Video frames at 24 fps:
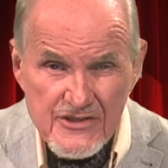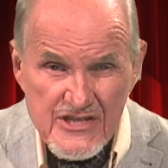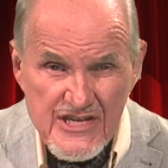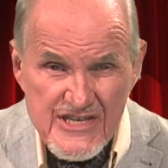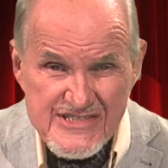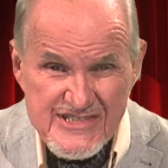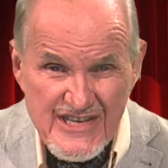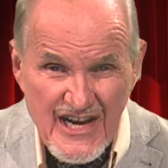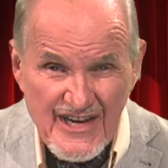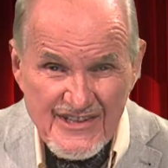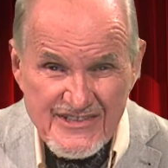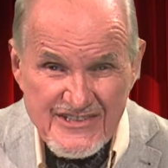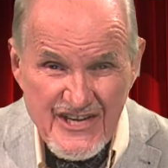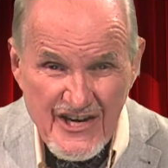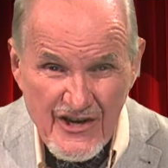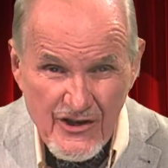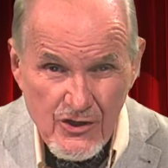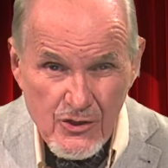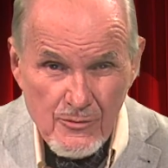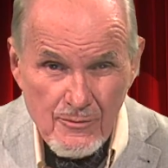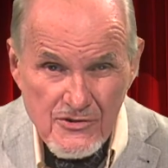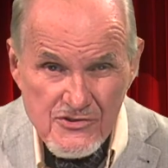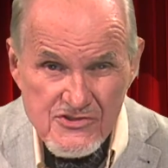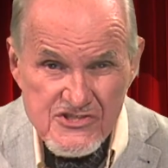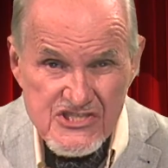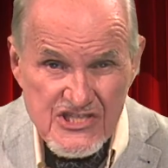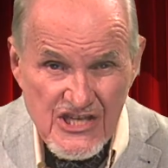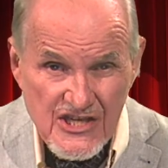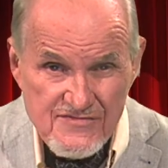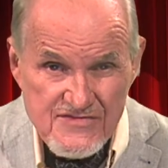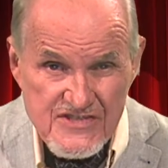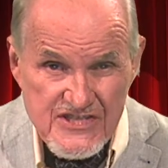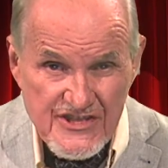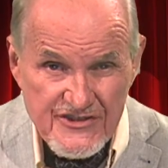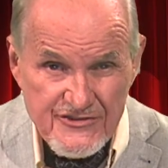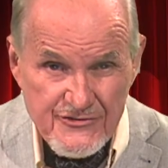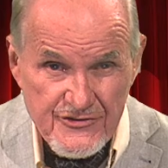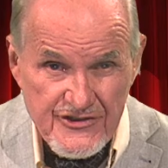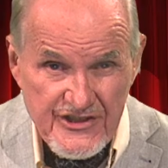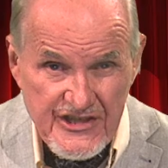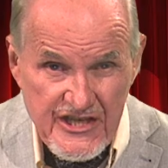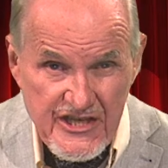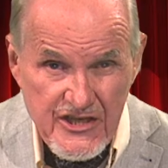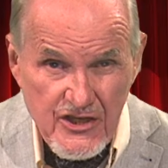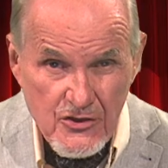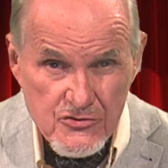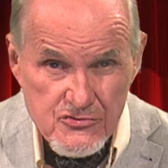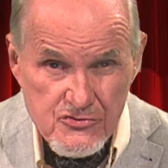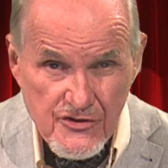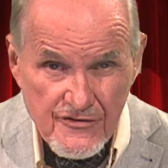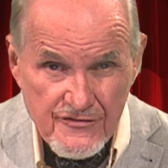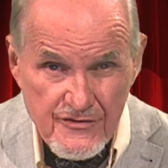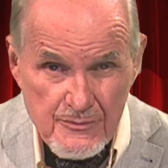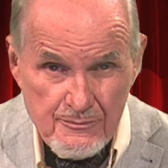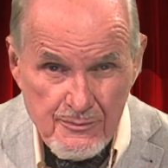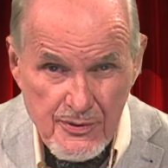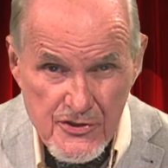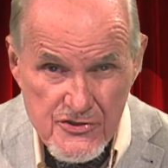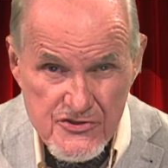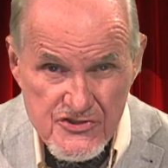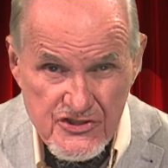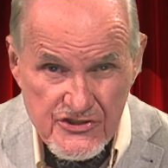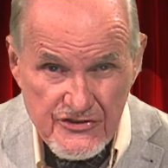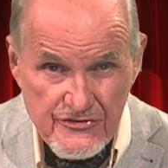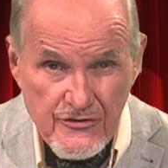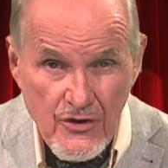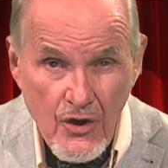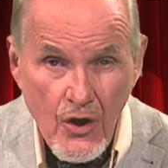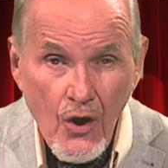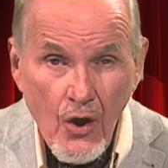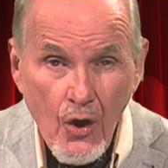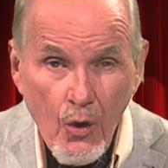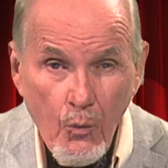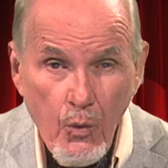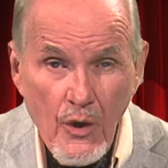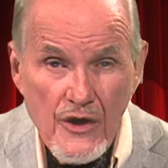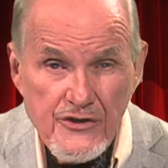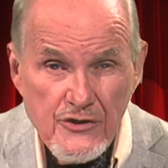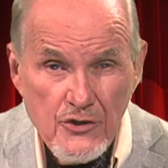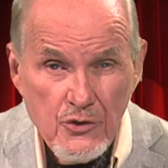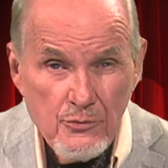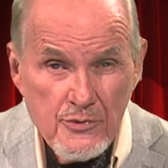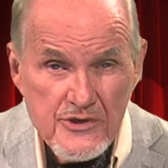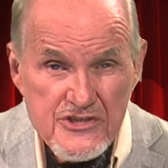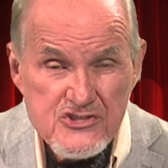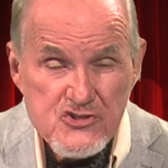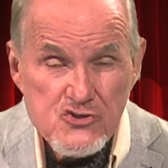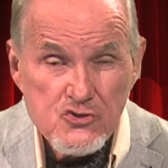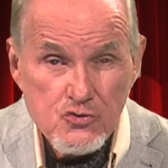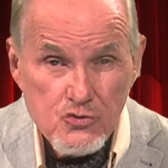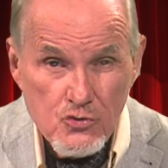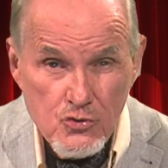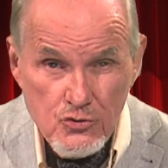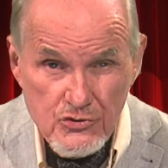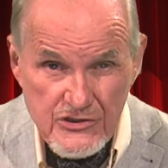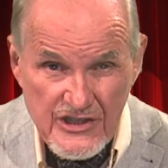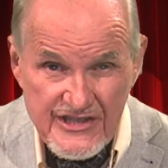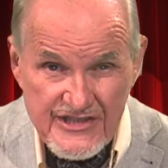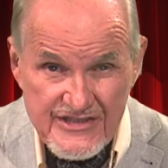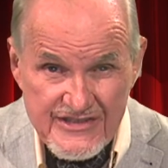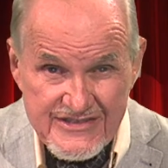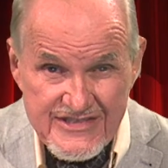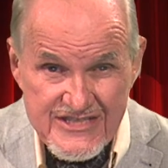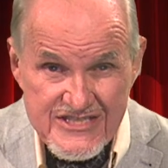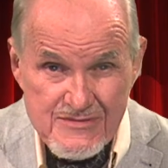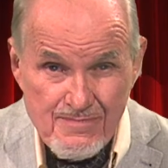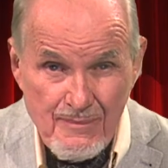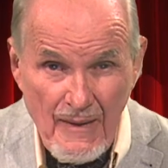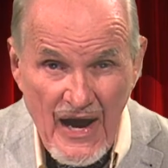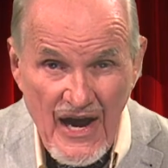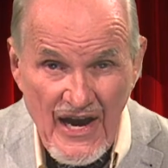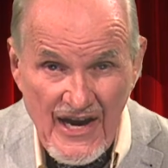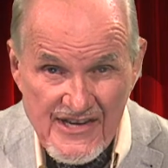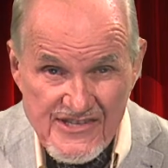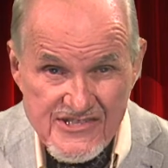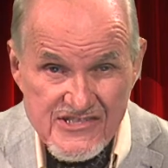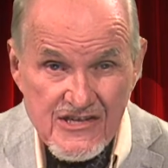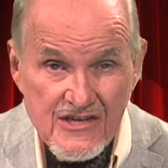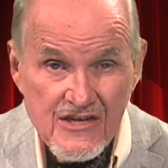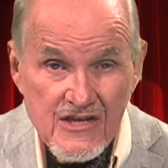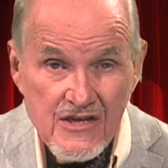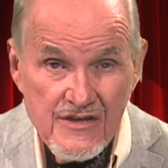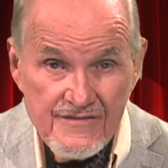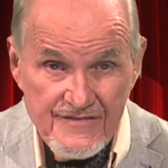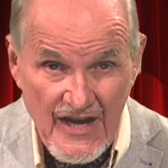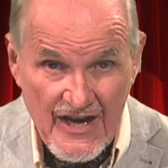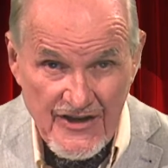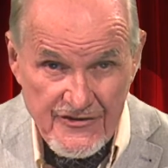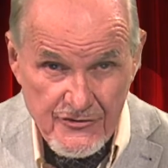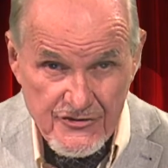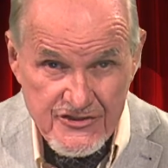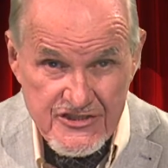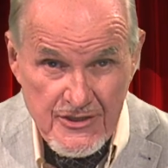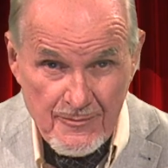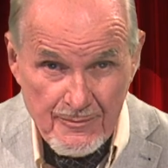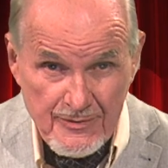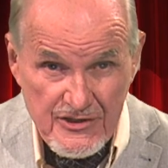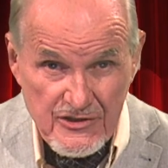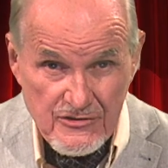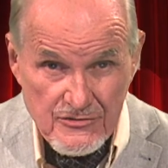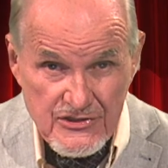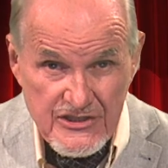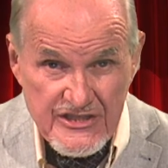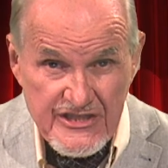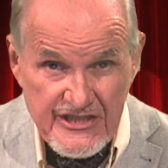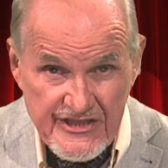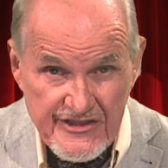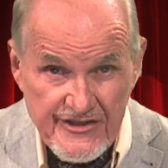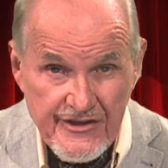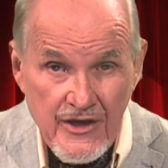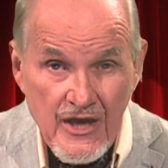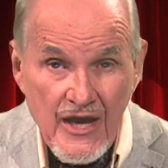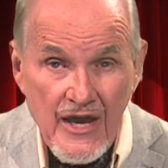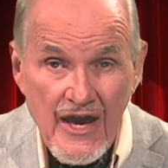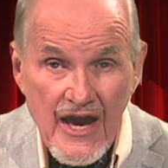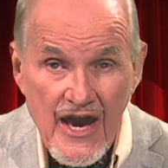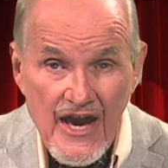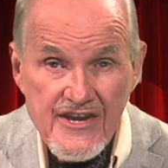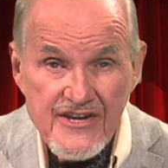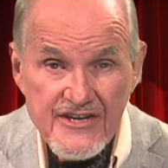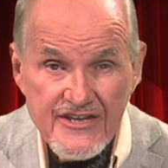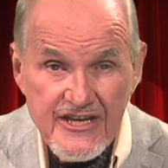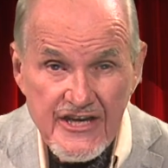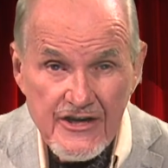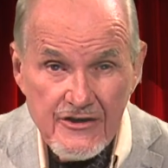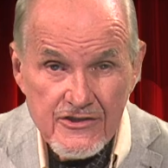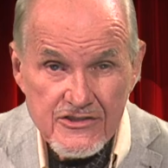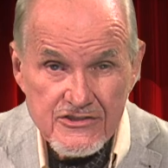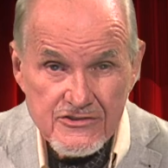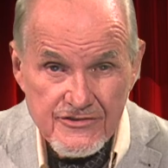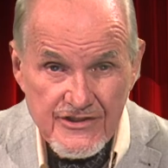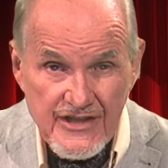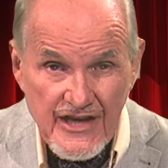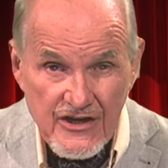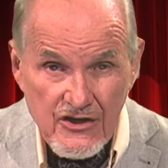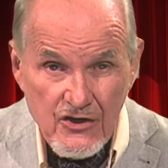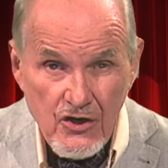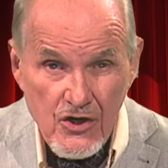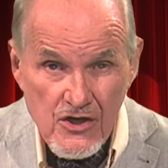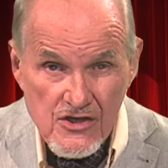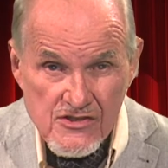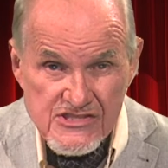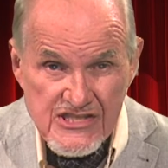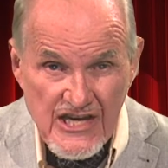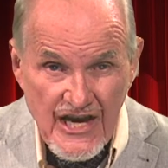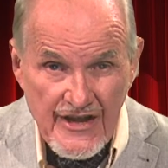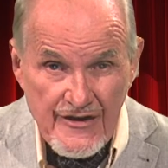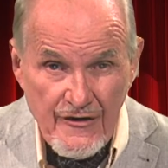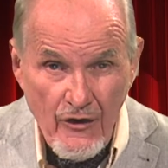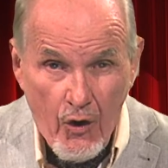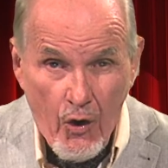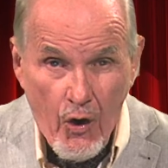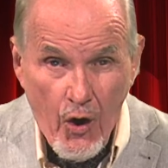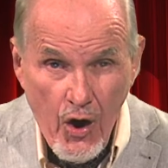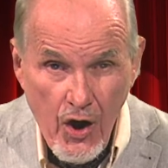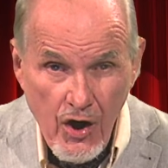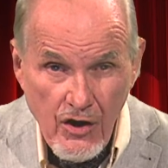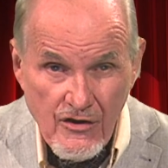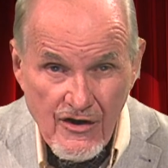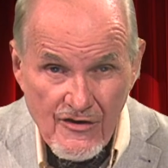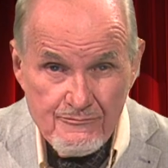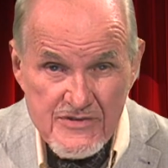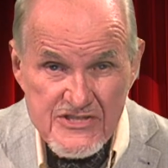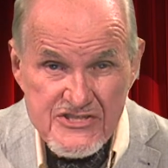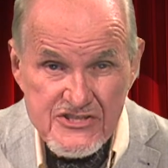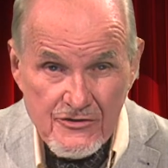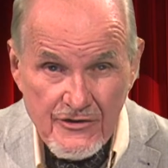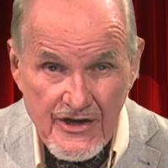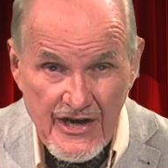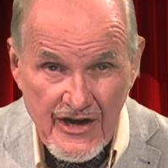is a terrible, self-centered, ego-driven person, one who we truly despise, not your typical lead, and a character that calls on all of Mr.